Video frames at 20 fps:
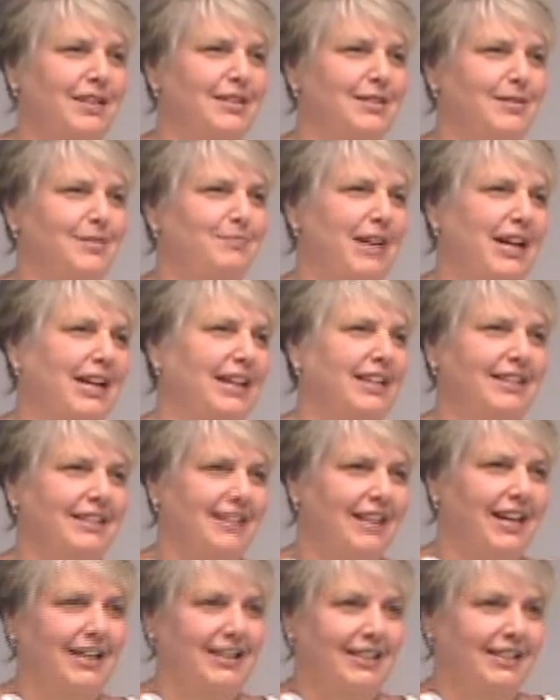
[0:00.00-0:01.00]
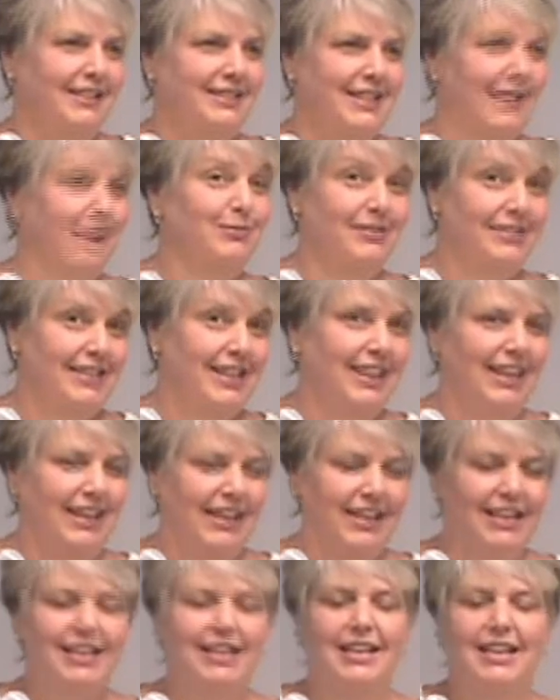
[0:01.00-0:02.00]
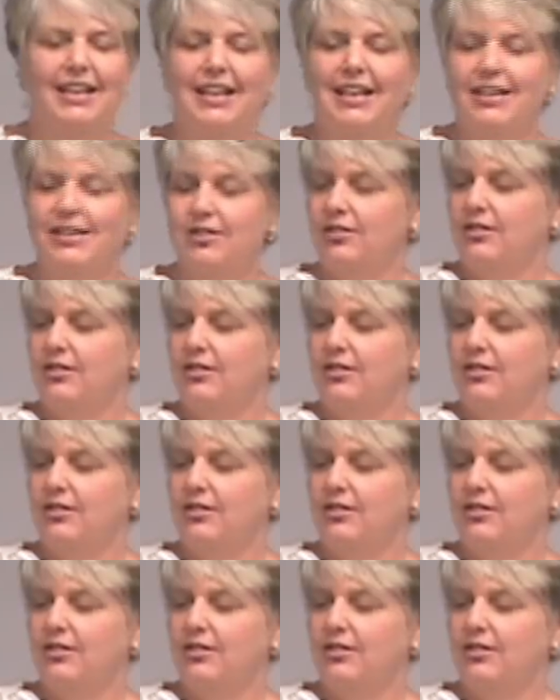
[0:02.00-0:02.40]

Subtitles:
because back in the 90s that was the thing.